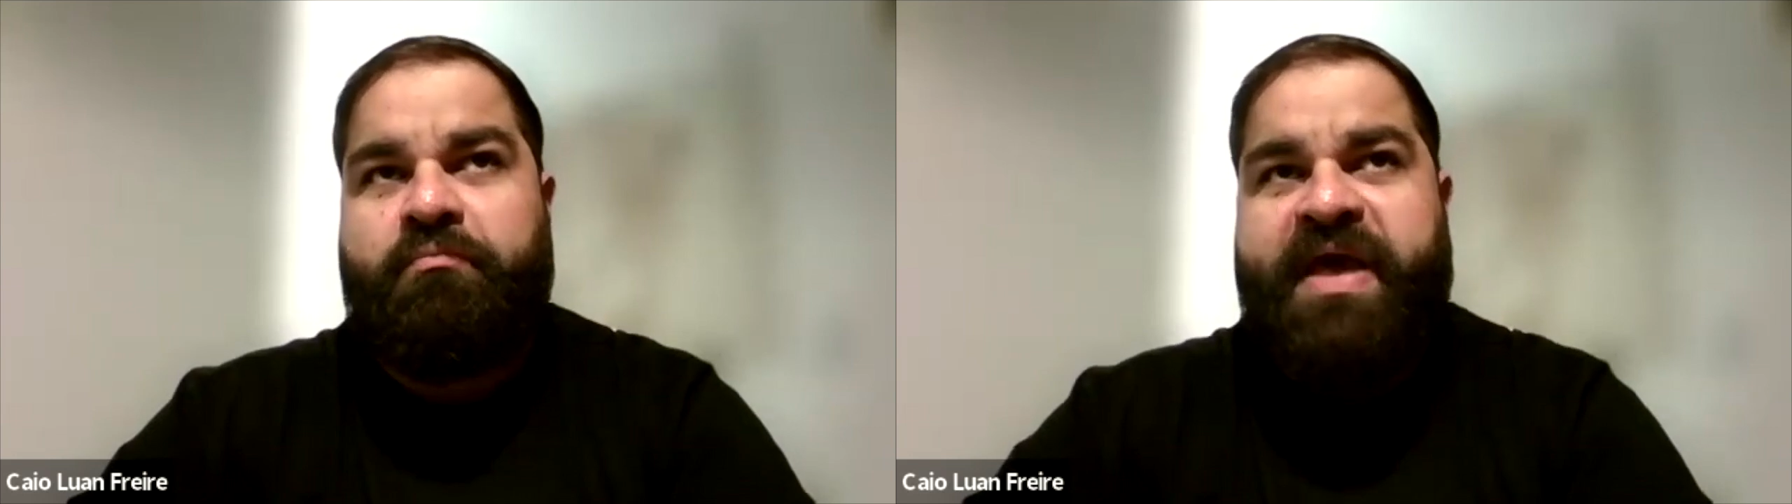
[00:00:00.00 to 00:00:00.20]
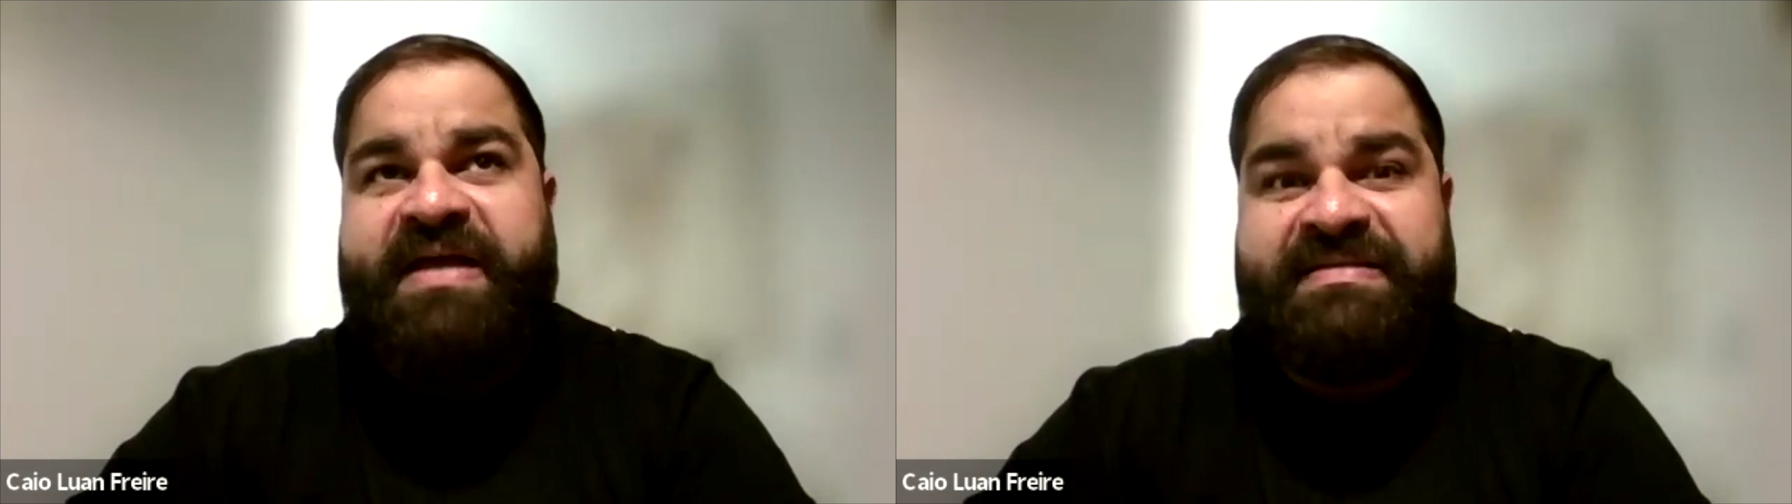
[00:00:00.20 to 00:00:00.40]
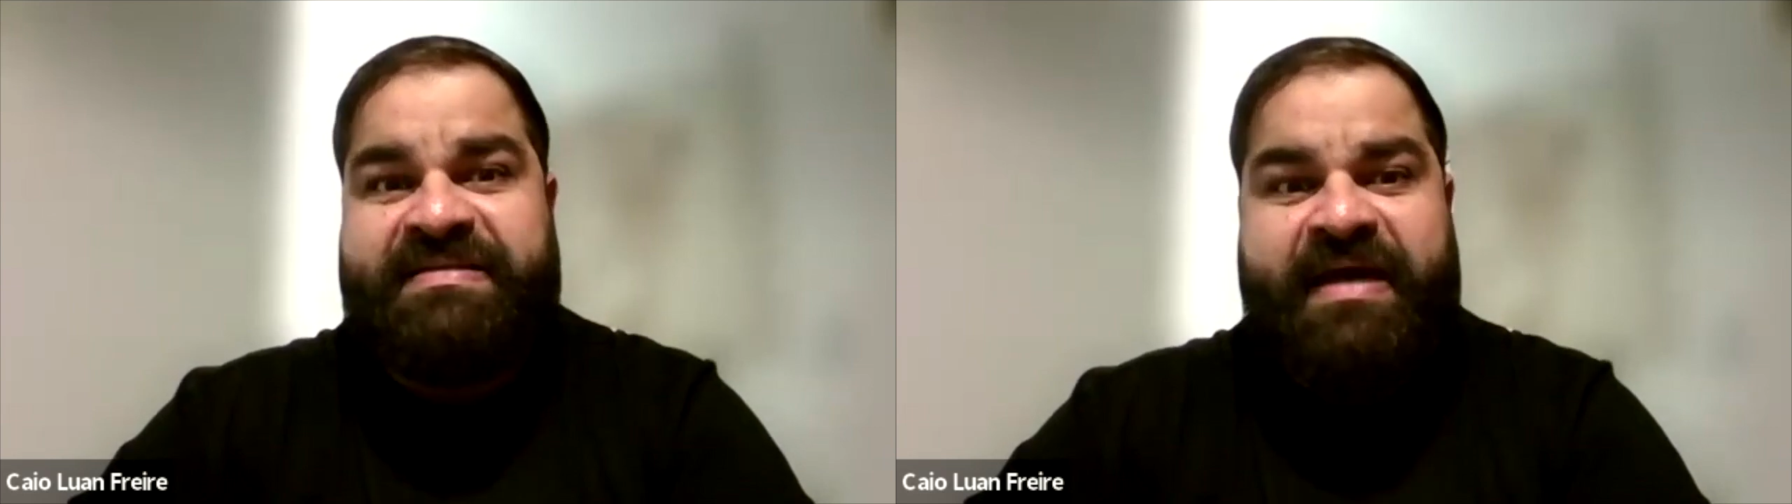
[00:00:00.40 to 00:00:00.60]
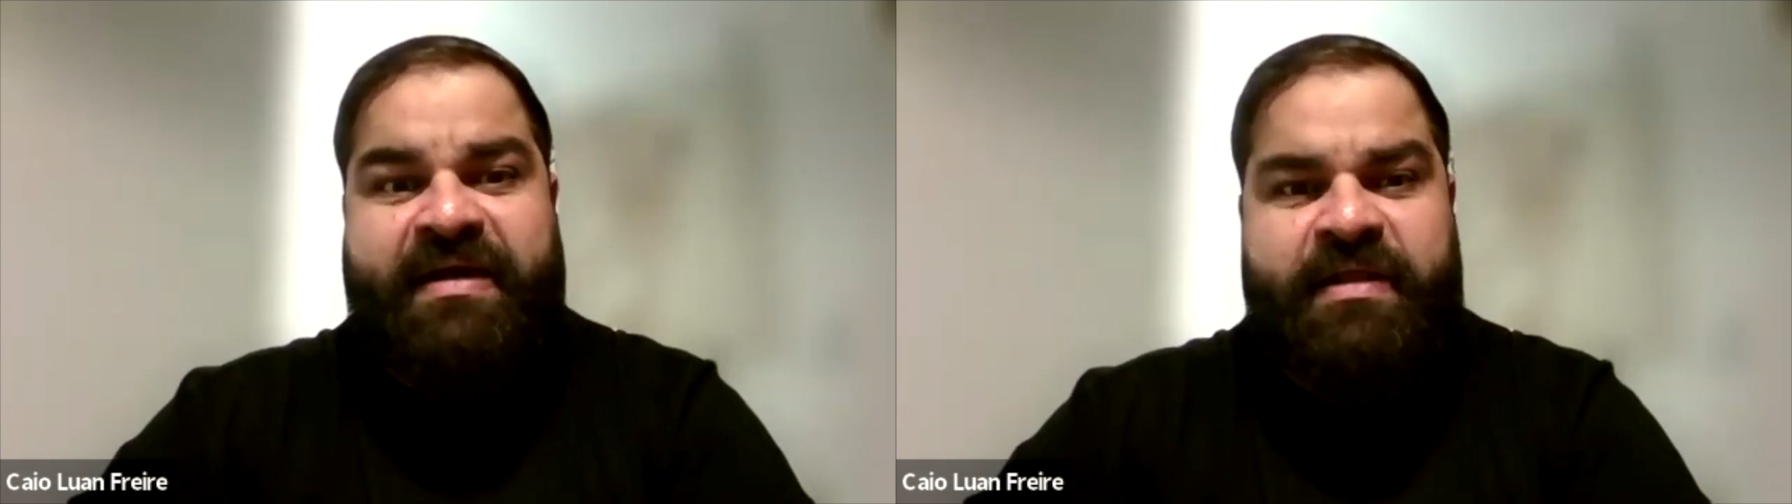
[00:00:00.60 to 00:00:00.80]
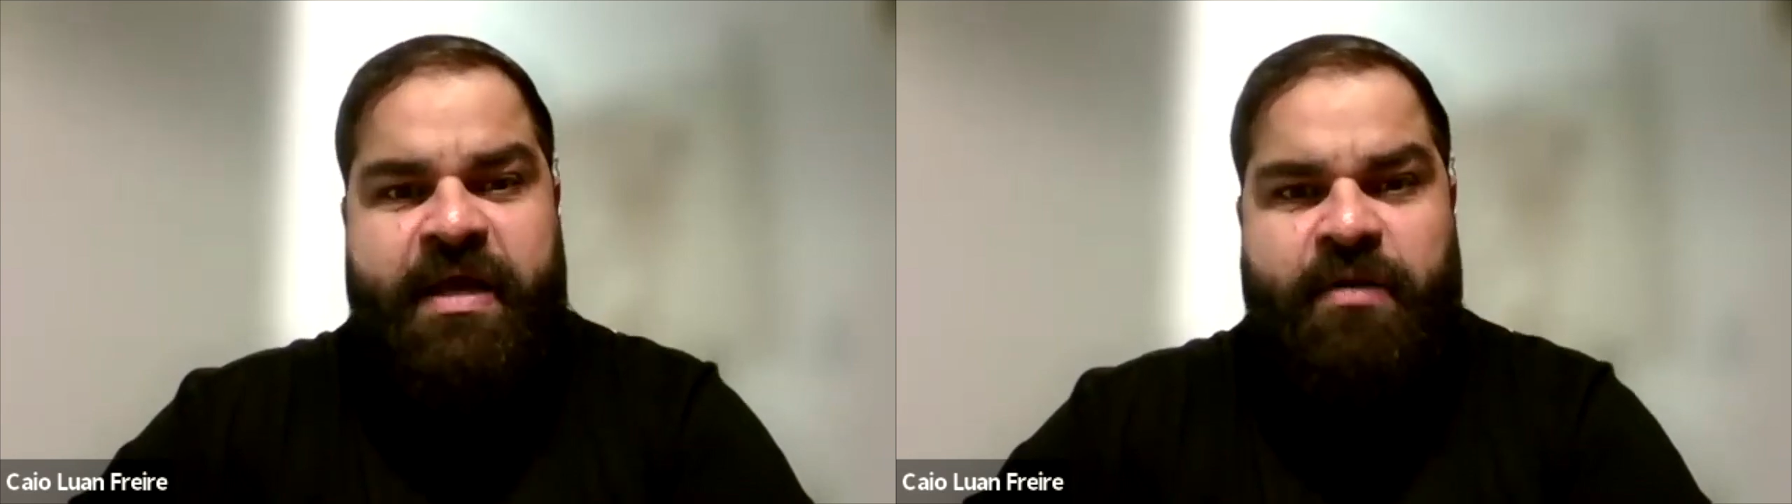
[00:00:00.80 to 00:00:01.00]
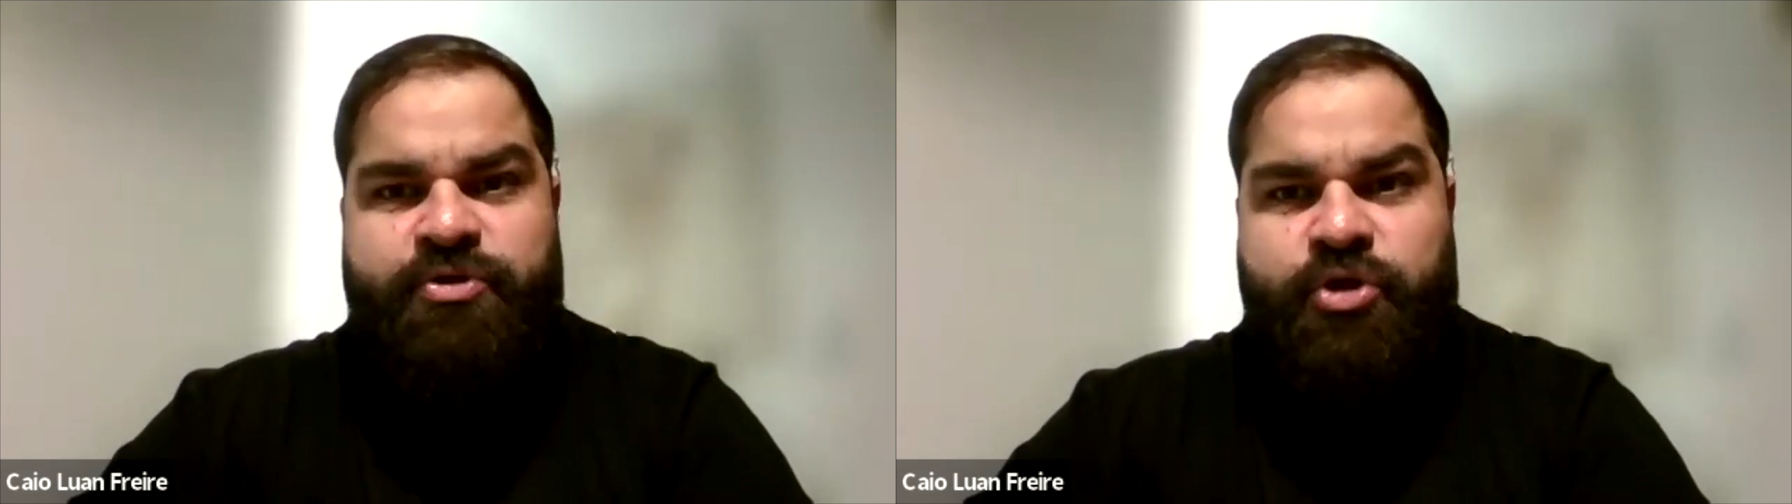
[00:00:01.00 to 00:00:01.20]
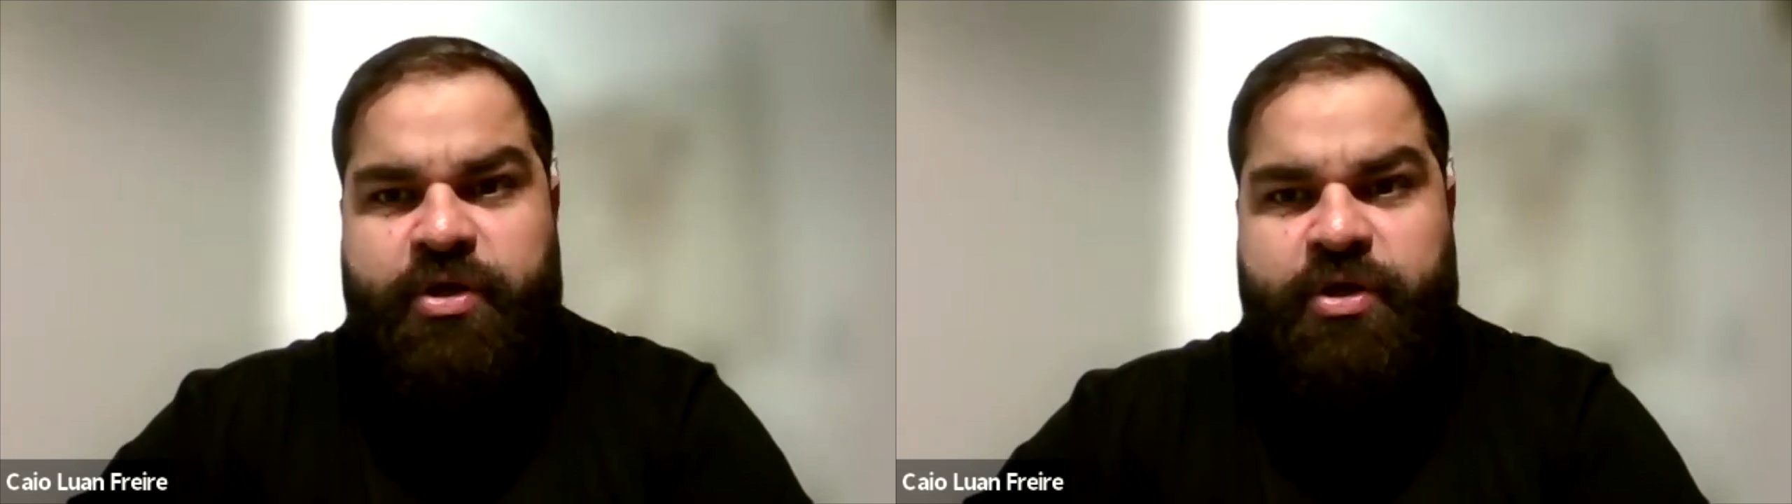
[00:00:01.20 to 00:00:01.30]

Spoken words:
exactly as